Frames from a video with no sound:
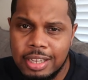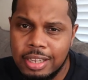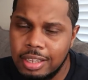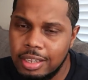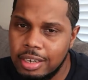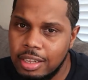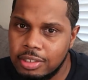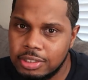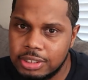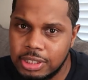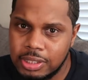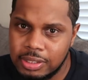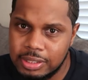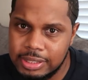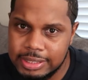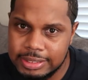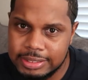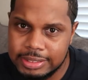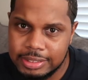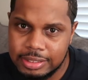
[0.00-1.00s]
And also
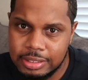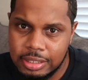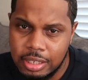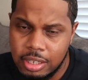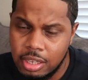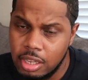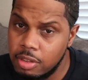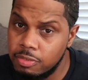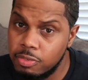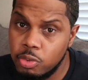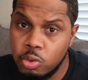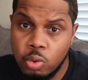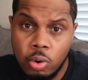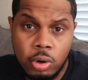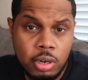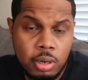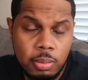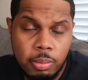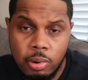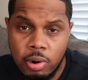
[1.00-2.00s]
listen, if you
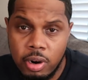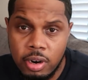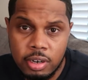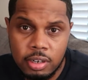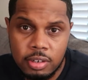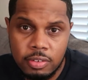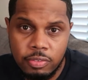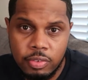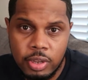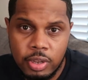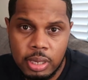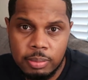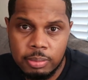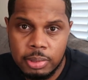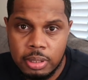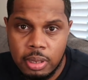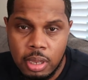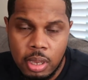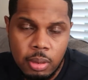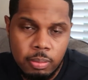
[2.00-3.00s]
aren't a part of the
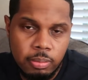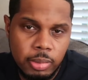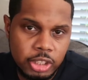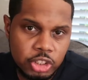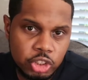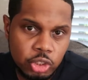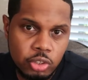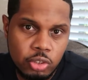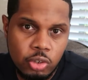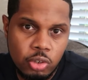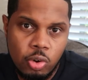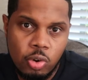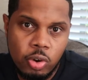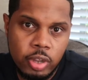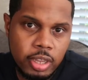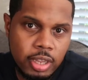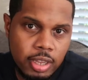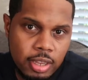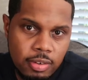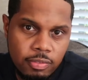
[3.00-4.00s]
family, make sure you go
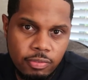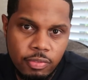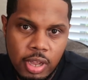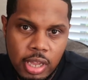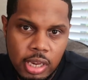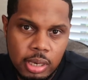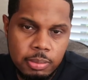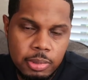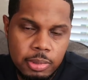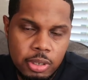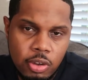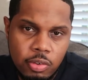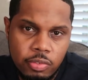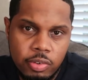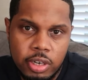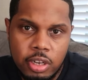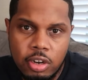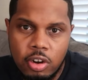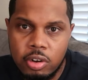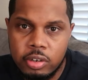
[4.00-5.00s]
ahead and follow me over
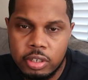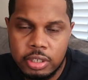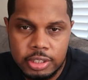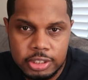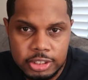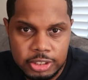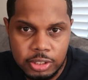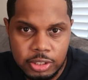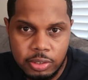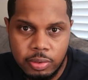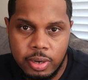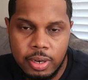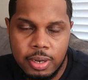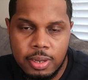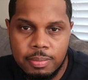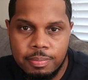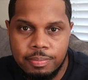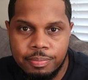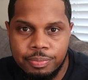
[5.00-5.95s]
there on Instagram.